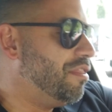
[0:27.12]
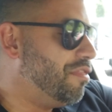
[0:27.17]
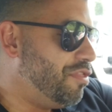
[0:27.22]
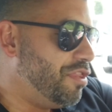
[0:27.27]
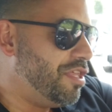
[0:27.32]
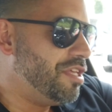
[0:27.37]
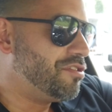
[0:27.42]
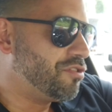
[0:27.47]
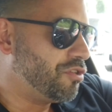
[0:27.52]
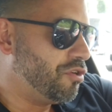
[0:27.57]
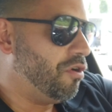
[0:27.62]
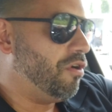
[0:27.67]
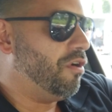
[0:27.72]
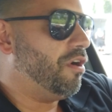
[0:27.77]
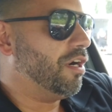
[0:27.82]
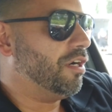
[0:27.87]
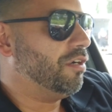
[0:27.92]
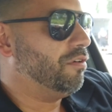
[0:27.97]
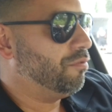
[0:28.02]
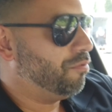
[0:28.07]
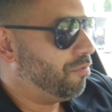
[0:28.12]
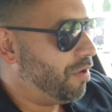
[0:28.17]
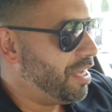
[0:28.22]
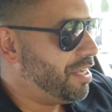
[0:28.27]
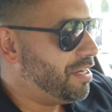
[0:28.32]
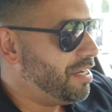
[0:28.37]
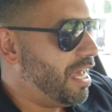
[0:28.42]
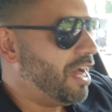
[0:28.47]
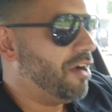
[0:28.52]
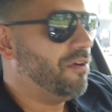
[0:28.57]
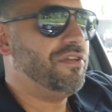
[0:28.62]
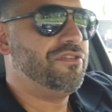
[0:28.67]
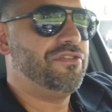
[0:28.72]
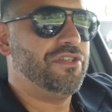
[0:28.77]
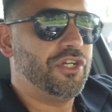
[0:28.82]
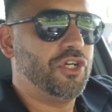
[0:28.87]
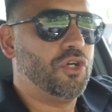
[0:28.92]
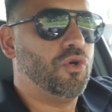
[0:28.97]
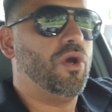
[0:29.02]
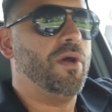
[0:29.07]
this car right now
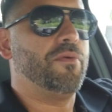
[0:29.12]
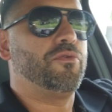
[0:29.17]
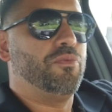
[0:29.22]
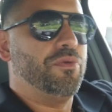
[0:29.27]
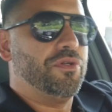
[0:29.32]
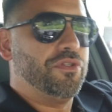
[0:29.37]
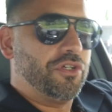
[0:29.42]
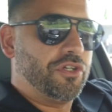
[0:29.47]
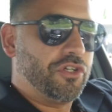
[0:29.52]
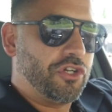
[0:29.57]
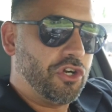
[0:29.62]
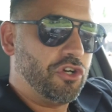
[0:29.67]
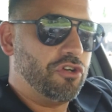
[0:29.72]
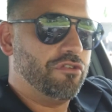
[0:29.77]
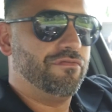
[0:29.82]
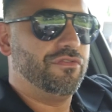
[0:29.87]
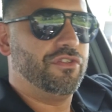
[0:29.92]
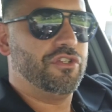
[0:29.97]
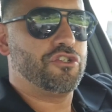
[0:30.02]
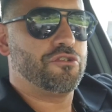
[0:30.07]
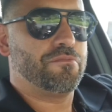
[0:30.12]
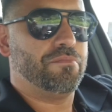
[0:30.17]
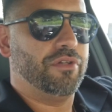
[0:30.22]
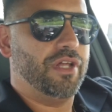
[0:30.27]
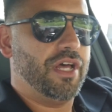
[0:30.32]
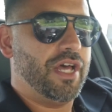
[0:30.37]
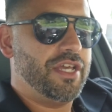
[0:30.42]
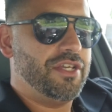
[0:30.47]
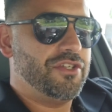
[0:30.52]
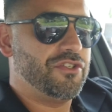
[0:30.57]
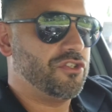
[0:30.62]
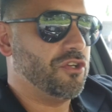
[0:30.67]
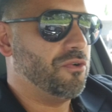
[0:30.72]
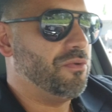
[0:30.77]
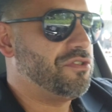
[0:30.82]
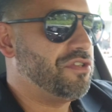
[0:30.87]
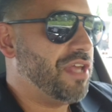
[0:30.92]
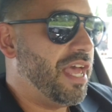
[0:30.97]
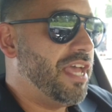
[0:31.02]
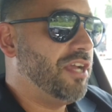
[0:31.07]
is equipped with the curved display,
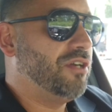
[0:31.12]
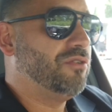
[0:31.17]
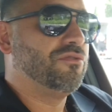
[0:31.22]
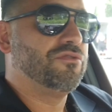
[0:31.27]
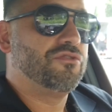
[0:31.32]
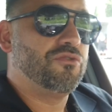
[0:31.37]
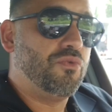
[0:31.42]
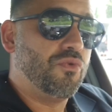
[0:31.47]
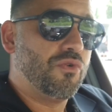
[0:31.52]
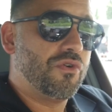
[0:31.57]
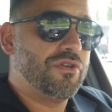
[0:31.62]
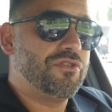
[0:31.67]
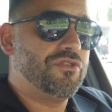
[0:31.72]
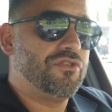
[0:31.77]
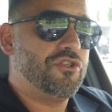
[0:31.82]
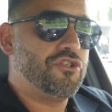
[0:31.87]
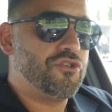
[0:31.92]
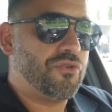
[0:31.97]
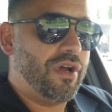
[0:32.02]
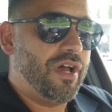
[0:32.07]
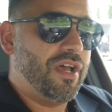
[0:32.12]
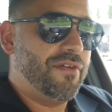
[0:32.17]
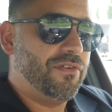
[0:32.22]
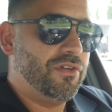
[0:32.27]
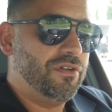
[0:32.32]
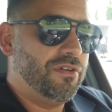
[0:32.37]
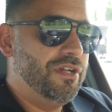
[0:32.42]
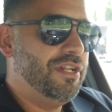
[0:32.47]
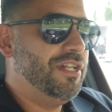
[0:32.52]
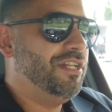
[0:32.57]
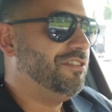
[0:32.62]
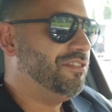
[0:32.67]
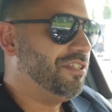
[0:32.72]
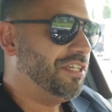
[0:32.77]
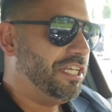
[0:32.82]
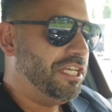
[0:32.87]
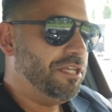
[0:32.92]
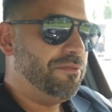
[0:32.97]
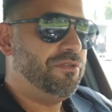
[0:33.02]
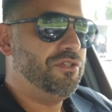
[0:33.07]
so it's angled towards the driver
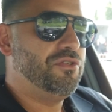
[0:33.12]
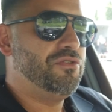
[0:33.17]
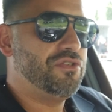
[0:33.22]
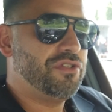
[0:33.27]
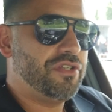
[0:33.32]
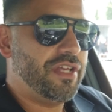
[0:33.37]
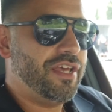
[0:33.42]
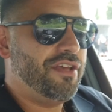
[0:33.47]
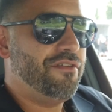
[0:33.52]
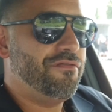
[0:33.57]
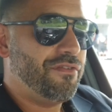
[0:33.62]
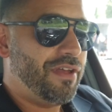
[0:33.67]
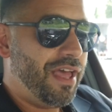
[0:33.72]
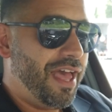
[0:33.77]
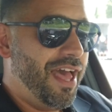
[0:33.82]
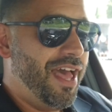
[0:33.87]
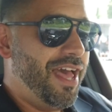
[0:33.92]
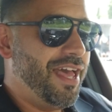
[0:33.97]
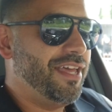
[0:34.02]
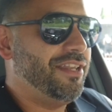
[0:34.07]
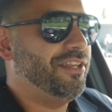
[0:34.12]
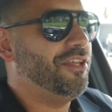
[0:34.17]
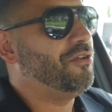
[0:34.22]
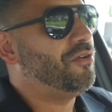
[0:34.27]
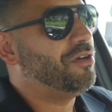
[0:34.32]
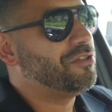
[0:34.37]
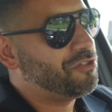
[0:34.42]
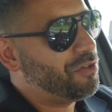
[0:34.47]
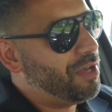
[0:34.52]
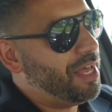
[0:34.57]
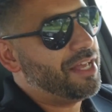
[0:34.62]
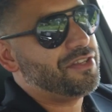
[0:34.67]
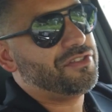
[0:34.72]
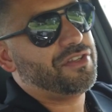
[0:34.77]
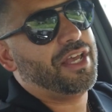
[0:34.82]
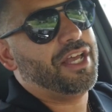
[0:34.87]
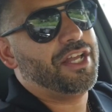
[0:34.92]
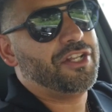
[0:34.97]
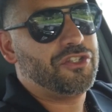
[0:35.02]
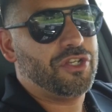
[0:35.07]
to keep you safe, and it also
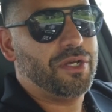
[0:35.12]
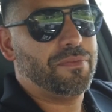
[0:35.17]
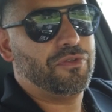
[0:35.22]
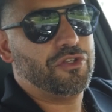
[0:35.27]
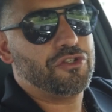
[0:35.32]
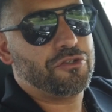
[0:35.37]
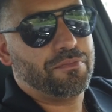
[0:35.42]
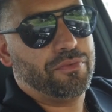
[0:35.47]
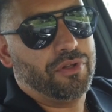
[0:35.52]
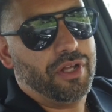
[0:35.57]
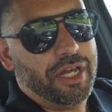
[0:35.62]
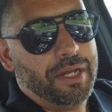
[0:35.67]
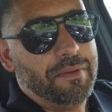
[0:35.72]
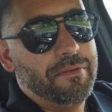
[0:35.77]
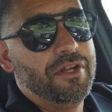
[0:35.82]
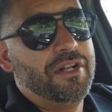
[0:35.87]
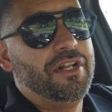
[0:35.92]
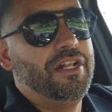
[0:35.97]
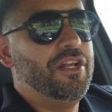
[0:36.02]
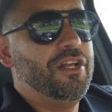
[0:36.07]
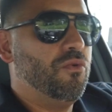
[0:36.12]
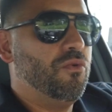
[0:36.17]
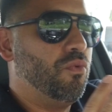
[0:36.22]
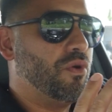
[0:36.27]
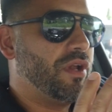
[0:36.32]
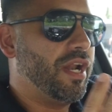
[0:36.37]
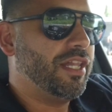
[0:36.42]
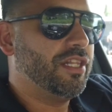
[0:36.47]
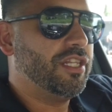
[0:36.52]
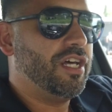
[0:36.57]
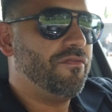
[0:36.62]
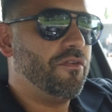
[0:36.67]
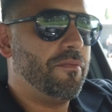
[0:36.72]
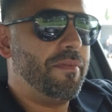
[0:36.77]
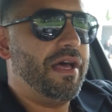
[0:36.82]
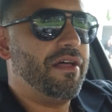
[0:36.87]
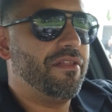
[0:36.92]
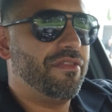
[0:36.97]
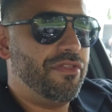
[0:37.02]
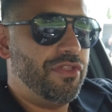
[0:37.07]
has a heads-up display. What I love
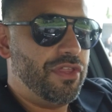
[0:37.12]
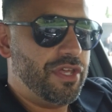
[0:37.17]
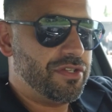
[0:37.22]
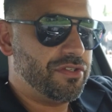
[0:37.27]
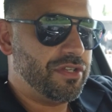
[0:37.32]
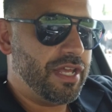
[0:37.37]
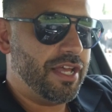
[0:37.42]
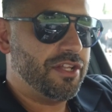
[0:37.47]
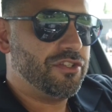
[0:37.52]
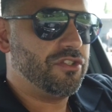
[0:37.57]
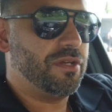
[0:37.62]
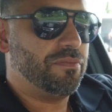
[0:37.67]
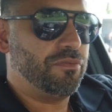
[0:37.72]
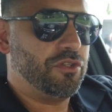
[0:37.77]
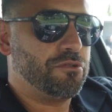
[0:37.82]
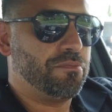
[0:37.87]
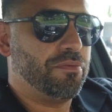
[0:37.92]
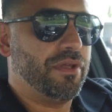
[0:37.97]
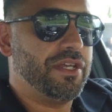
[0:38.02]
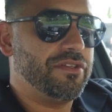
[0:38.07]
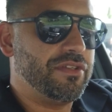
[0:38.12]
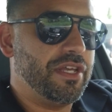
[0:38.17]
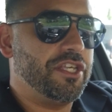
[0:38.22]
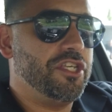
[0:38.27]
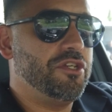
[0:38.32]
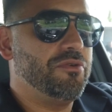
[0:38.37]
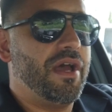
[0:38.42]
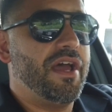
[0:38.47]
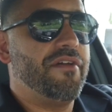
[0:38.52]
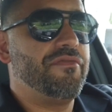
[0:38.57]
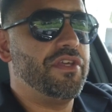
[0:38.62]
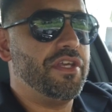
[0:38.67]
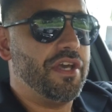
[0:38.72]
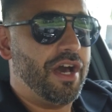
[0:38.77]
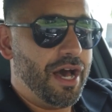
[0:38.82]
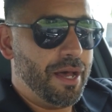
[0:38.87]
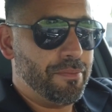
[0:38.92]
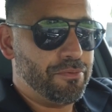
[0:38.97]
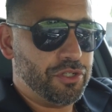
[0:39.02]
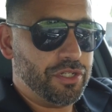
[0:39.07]
about this heads-up display is that you have
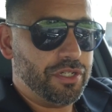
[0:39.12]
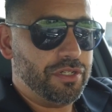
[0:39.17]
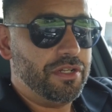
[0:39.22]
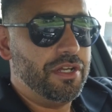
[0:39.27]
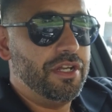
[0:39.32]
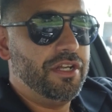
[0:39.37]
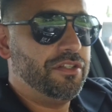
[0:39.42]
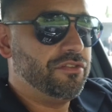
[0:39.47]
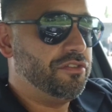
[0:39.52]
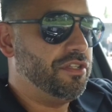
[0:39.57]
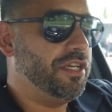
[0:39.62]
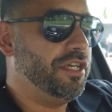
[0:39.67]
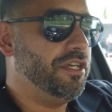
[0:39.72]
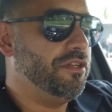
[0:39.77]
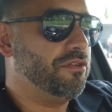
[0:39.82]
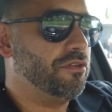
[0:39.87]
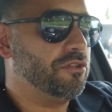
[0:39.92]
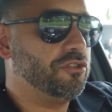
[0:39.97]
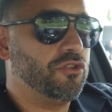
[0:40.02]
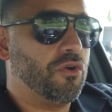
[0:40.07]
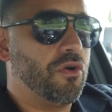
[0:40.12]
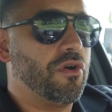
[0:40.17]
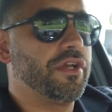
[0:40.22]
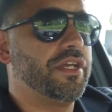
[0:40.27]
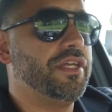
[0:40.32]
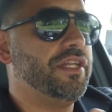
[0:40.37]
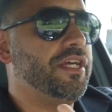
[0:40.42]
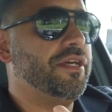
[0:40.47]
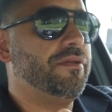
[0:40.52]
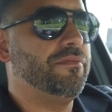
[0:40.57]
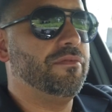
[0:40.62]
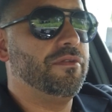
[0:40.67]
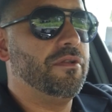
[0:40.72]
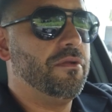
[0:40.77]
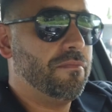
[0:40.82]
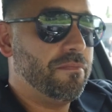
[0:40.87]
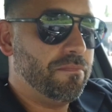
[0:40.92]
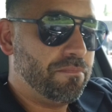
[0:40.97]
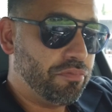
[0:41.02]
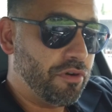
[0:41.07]
the option to either darken it,
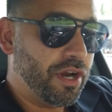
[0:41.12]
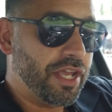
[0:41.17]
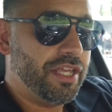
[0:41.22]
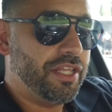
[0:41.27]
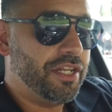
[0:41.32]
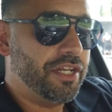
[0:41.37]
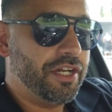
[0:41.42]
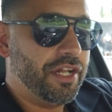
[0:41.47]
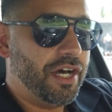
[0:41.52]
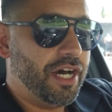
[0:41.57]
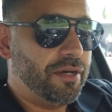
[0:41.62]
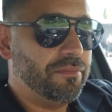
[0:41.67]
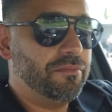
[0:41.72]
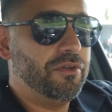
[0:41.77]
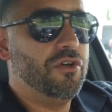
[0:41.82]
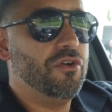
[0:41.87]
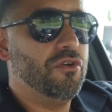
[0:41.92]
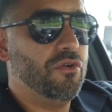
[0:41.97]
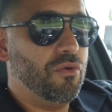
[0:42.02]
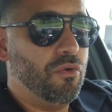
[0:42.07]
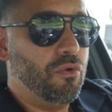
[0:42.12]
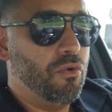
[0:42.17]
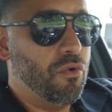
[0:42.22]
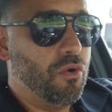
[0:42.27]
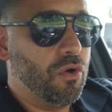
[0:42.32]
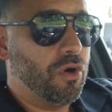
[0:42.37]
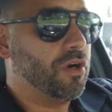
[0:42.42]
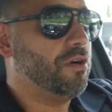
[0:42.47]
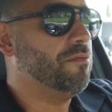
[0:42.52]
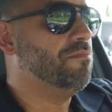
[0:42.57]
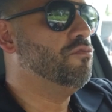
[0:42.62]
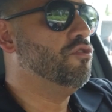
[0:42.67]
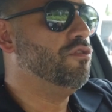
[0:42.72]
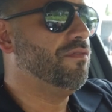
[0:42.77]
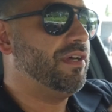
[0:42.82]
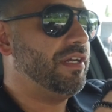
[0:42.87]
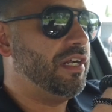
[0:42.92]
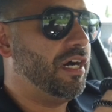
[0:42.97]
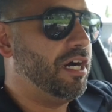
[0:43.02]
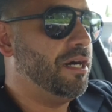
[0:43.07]
brighten it up, or
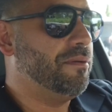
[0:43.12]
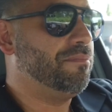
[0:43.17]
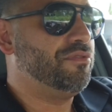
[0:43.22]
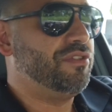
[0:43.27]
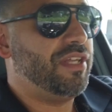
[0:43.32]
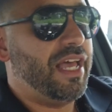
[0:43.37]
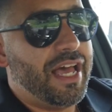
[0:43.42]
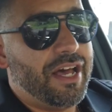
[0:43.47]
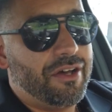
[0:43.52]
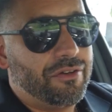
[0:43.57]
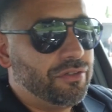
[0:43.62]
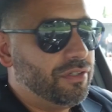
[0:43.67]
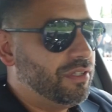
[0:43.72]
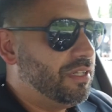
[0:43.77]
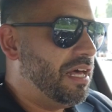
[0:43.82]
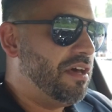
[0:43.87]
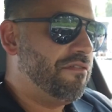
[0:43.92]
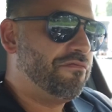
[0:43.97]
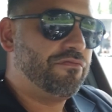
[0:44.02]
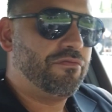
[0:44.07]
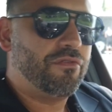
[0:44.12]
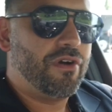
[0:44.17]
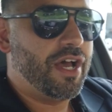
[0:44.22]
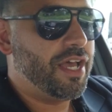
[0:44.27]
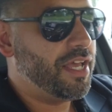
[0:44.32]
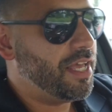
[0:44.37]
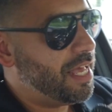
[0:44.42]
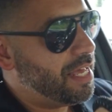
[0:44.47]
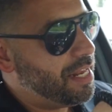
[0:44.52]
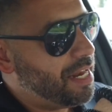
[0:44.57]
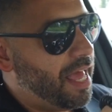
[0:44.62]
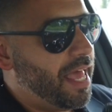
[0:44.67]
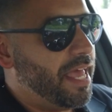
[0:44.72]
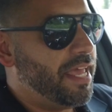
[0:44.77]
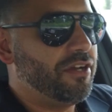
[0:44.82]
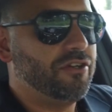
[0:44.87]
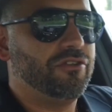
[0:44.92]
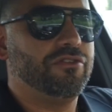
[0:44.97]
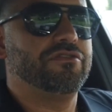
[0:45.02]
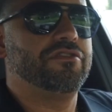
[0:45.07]
move it up, down, left, right, and
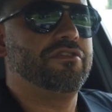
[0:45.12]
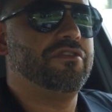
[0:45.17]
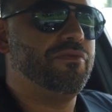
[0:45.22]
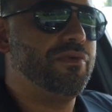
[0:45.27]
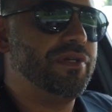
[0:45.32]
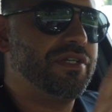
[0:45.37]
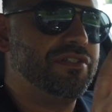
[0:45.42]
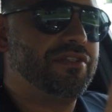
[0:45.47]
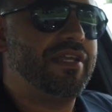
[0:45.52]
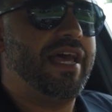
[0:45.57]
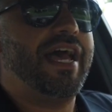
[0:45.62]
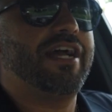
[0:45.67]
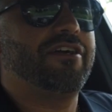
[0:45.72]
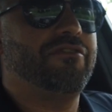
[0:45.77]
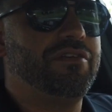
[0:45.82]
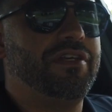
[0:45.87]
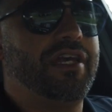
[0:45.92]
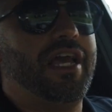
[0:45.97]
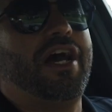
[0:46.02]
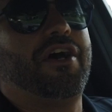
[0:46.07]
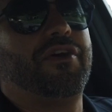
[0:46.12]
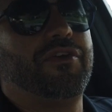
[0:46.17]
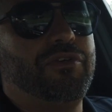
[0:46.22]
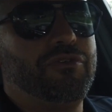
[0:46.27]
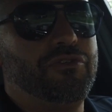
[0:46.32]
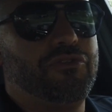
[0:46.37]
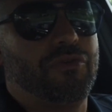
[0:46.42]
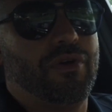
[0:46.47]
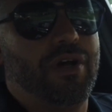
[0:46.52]
angle to exactly how you